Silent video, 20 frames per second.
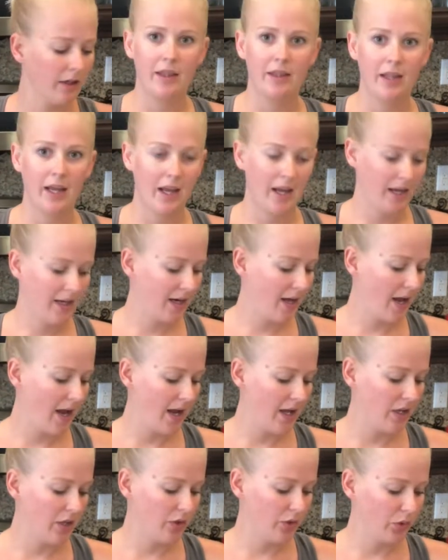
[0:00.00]
And then
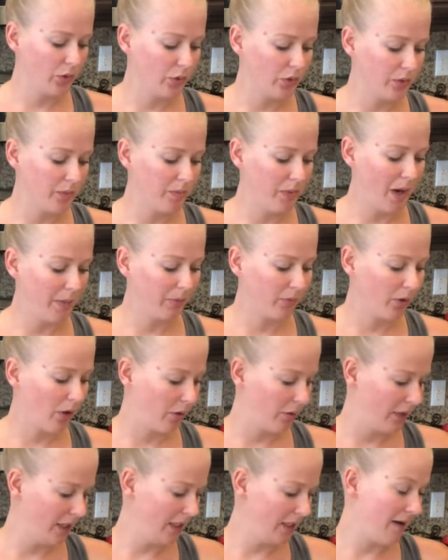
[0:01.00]
I use
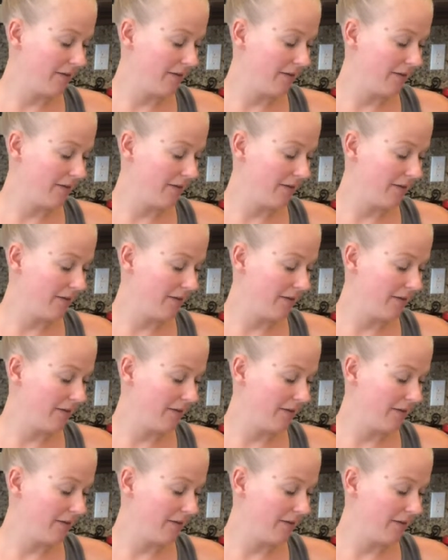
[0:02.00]
pepperoni.